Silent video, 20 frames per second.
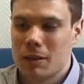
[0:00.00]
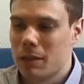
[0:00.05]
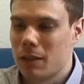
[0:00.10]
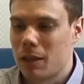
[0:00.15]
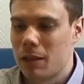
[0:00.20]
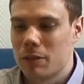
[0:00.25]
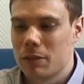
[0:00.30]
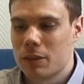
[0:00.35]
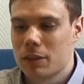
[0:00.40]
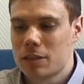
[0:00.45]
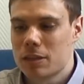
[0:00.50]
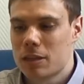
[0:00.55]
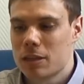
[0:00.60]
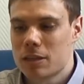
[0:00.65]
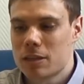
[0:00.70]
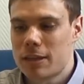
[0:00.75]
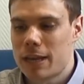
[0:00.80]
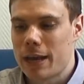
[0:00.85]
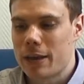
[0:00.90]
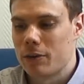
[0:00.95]
The
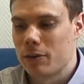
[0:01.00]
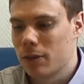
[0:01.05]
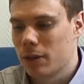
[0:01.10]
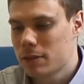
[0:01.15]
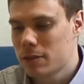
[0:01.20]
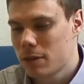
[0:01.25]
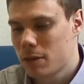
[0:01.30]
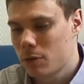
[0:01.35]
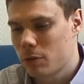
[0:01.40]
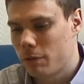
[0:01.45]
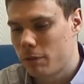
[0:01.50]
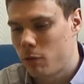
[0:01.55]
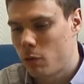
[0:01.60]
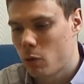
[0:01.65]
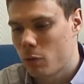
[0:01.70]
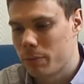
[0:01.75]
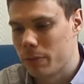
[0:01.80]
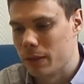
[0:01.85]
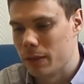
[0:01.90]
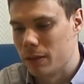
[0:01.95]
standard, let's go to
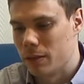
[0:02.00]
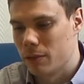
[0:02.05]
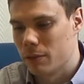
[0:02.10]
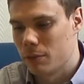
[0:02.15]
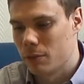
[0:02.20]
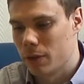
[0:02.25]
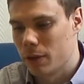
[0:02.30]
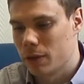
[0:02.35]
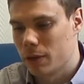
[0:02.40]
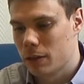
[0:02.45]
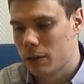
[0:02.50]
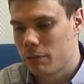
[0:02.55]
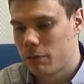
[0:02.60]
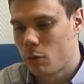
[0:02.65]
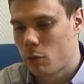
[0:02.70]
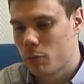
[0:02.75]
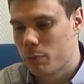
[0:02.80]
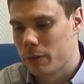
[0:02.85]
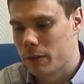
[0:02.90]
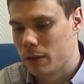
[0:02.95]
4B, right?
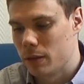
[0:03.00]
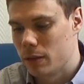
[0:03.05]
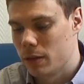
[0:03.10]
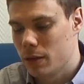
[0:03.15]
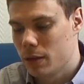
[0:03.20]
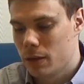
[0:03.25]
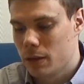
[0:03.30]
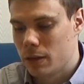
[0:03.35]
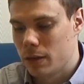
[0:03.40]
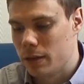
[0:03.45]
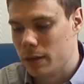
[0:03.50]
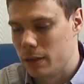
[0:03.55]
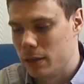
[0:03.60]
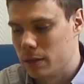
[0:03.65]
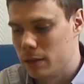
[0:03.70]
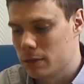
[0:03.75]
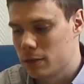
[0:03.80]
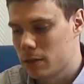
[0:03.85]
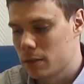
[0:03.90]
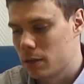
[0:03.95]
4B
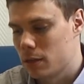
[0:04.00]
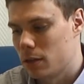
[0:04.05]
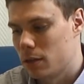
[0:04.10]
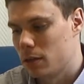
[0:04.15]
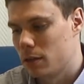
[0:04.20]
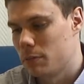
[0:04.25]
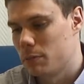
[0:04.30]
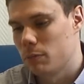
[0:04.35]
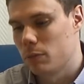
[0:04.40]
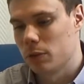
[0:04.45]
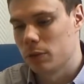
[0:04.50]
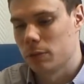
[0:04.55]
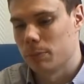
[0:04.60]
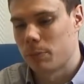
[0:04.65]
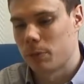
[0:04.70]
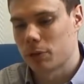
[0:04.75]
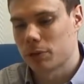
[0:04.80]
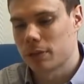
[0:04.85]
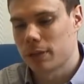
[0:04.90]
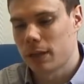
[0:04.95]
is, what is it,
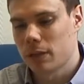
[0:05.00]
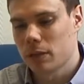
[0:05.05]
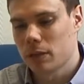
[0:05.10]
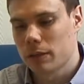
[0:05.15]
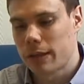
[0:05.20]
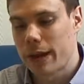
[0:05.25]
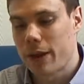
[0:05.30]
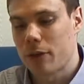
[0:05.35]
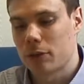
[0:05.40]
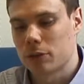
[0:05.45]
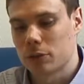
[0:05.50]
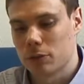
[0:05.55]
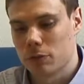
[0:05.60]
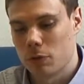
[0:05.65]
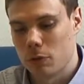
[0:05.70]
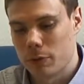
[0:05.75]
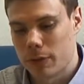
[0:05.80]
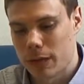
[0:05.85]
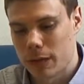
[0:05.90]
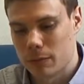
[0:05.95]
personality, character
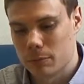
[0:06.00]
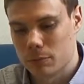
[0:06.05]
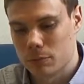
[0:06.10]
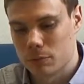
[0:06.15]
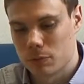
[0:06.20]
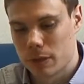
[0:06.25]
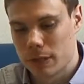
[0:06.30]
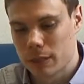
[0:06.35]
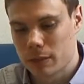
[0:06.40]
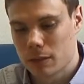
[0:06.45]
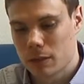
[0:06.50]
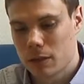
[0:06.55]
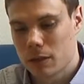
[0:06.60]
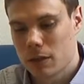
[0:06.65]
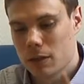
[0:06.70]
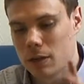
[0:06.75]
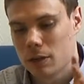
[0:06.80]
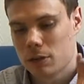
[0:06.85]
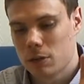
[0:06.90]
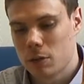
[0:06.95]
vocab, right?
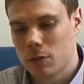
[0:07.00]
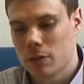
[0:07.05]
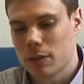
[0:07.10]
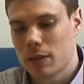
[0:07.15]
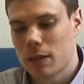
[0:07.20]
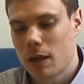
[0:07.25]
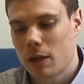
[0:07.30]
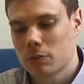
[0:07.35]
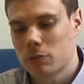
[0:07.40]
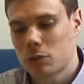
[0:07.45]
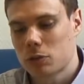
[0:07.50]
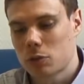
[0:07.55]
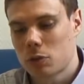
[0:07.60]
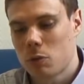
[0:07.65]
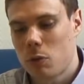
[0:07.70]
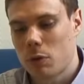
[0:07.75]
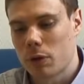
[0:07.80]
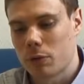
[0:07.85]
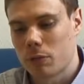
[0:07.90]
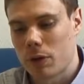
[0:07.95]
So I'll just
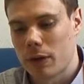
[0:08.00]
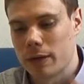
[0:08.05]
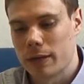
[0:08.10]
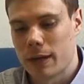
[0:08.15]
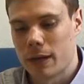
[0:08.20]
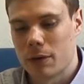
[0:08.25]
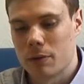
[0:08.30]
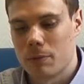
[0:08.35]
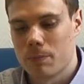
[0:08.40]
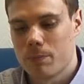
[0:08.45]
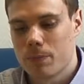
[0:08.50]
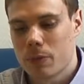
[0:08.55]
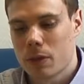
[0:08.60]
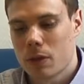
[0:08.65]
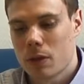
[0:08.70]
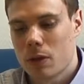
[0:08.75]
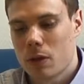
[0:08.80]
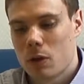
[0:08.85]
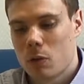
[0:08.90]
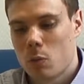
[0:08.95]
quote it right now.
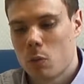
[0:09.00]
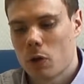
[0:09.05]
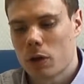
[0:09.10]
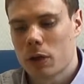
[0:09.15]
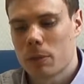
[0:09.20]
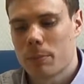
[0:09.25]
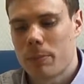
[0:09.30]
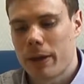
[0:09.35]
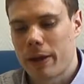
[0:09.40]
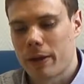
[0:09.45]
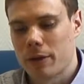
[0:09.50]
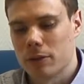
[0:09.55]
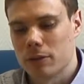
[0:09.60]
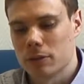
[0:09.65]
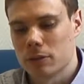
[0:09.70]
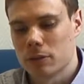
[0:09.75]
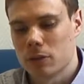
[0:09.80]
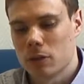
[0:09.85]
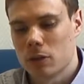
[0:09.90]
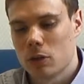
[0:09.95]
Work in
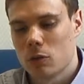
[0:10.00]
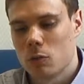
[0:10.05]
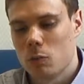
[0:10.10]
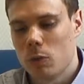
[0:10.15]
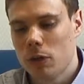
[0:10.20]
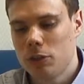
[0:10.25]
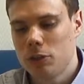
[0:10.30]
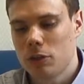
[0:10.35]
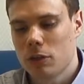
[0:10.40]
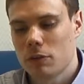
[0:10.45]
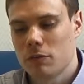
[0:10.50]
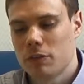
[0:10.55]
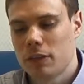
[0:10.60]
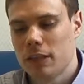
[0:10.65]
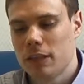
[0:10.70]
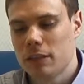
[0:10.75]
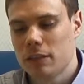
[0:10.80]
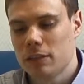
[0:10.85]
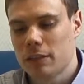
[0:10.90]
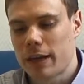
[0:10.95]
pairs. Which of
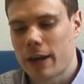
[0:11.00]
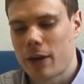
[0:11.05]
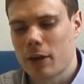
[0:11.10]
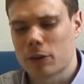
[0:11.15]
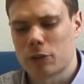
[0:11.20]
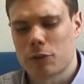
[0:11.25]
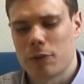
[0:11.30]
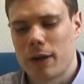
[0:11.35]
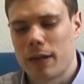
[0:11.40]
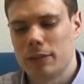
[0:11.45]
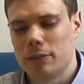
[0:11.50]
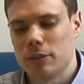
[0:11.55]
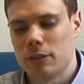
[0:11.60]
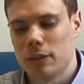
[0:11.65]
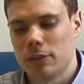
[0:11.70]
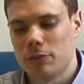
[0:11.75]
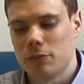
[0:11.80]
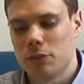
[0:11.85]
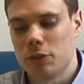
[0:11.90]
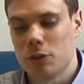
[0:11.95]
these character
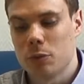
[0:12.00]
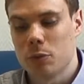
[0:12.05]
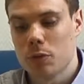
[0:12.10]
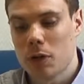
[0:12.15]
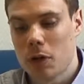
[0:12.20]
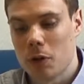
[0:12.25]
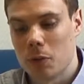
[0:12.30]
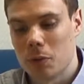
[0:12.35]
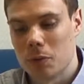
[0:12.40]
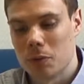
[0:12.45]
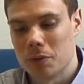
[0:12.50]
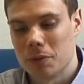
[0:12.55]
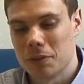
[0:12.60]
adjectives do you know?